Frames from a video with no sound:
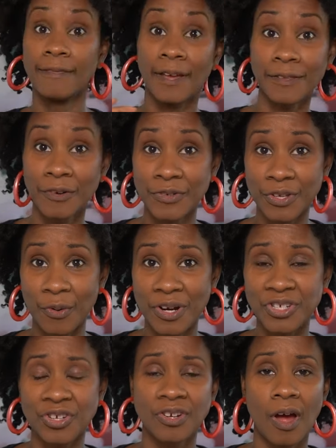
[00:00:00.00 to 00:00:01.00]
Then there's the
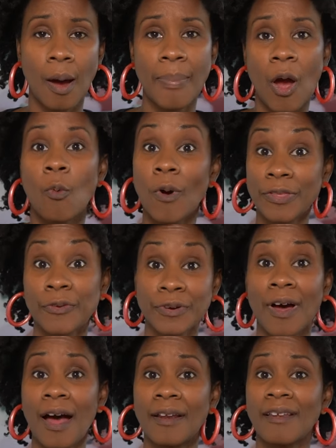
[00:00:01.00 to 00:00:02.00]
question about whether or
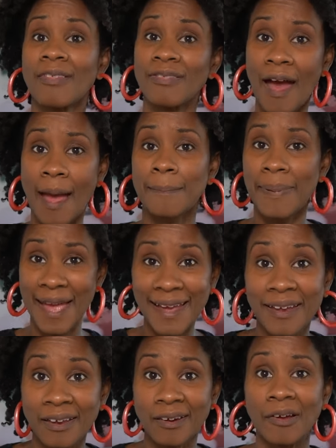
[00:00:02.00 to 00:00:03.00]
not that
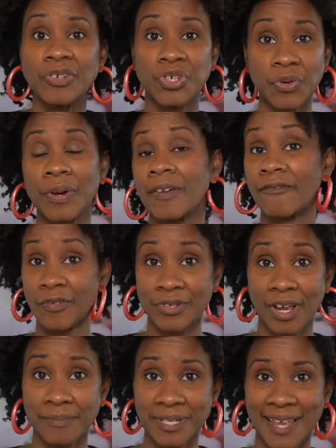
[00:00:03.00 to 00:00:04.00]
pain during
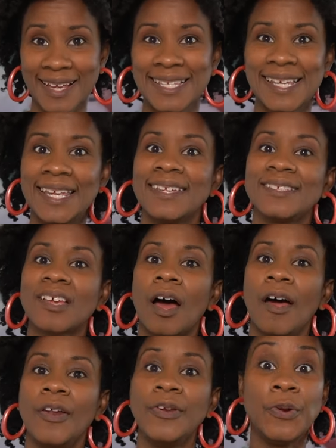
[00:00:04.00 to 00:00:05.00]
first time sex is
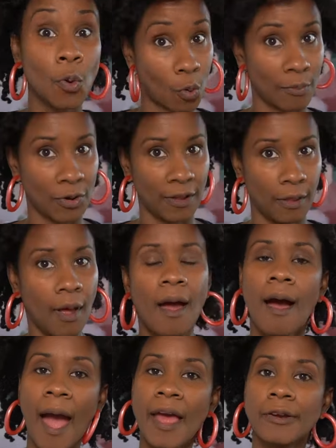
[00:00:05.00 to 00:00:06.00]
normal.
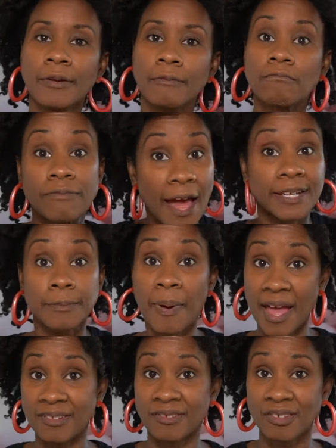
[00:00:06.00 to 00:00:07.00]
And that
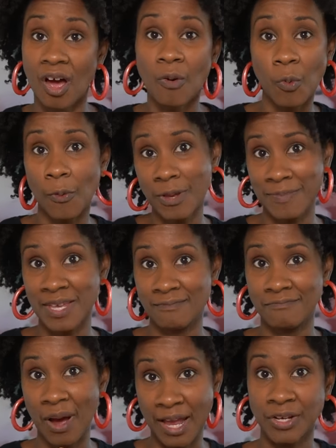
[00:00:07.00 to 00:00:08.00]
depends on what we mean
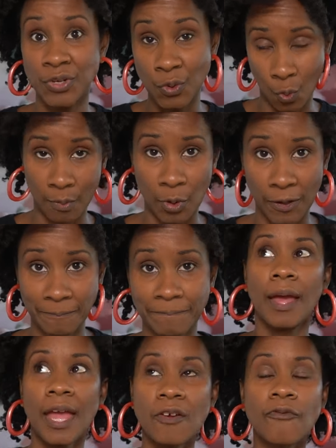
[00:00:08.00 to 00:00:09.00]
by normal.
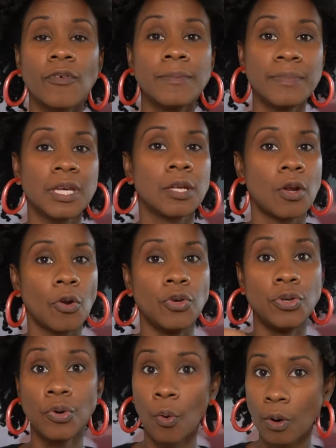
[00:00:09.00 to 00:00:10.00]
If we mean
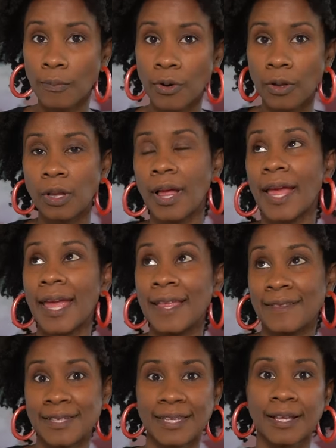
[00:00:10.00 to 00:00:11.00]
normal
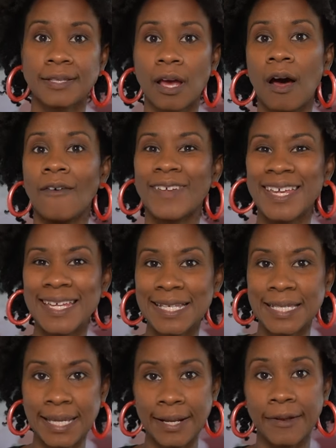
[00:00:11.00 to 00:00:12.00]
in the sense of
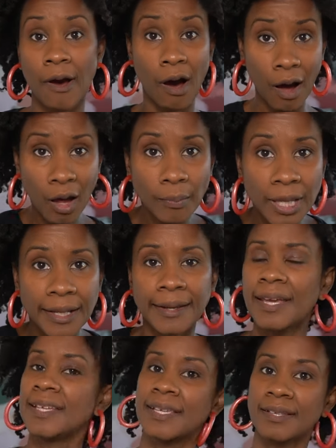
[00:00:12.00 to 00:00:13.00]
is it common,
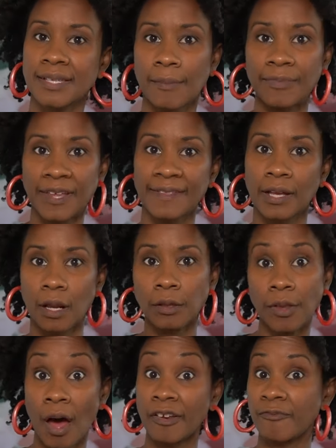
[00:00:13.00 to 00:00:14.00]
is it something that a
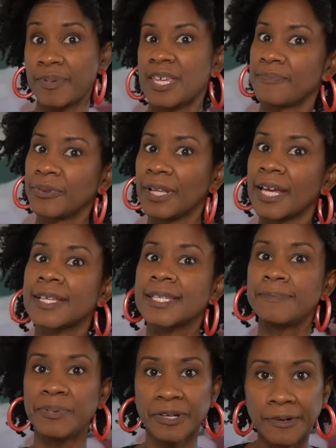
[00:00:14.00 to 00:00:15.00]
lot of people
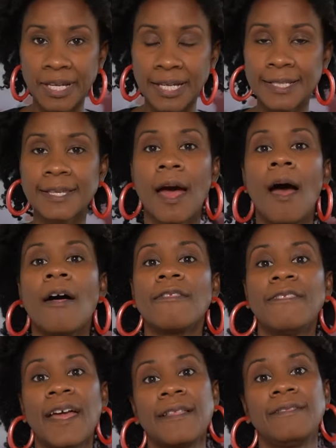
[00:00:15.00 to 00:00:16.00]
experience,
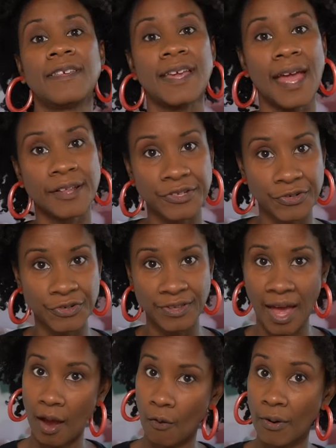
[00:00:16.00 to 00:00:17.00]
then the answer to
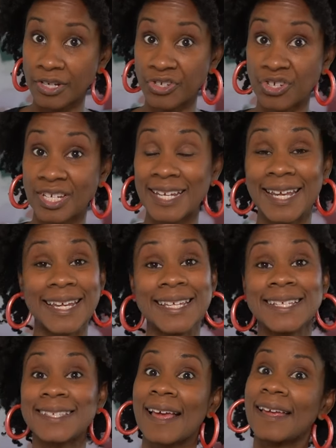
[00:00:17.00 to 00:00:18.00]
that question
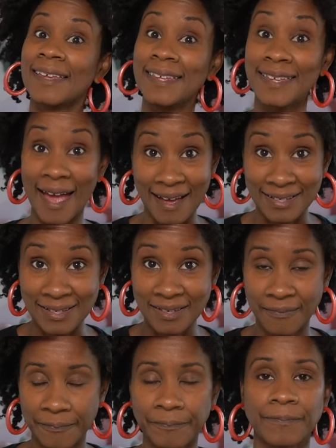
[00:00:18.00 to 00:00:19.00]
is
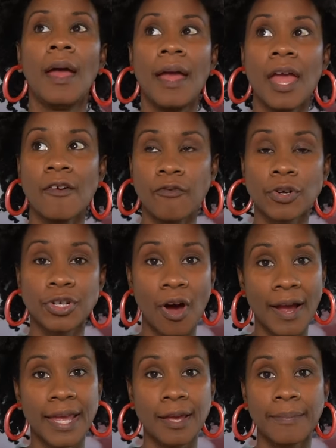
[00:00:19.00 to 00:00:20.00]
yes. If we're
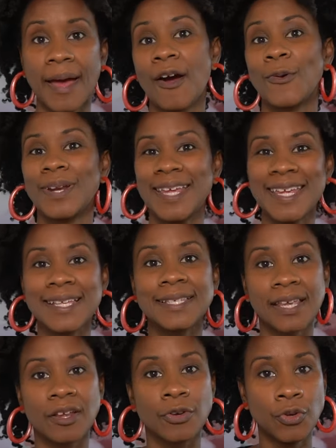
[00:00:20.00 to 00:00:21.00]
talking about is
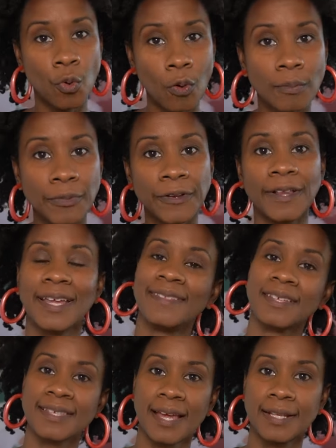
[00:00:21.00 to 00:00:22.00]
it normal in
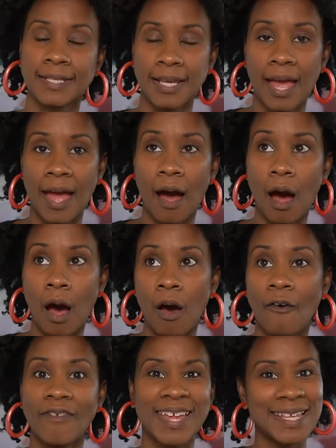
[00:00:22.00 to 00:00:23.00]
the sense
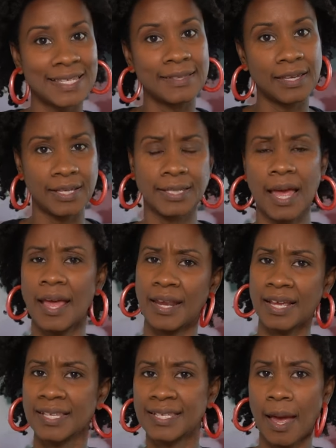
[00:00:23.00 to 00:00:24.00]
of is this an
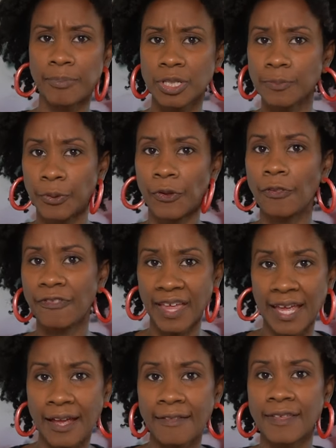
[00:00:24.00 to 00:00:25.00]
acceptable
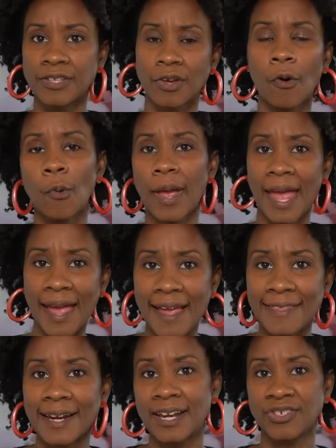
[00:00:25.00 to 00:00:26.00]
thing that's
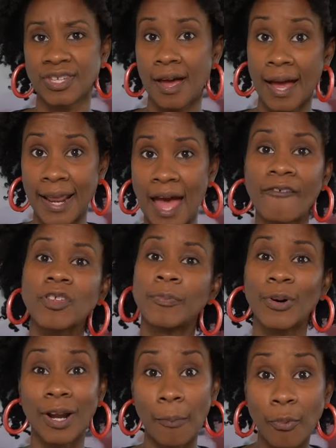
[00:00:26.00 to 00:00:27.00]
okay that I just kind of have to
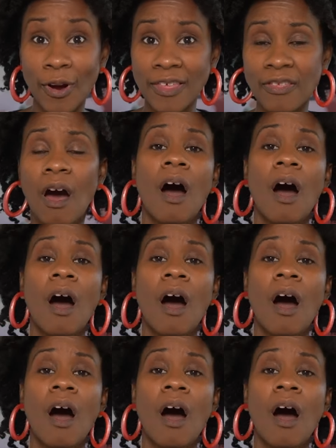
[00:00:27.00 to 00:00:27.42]
put up with,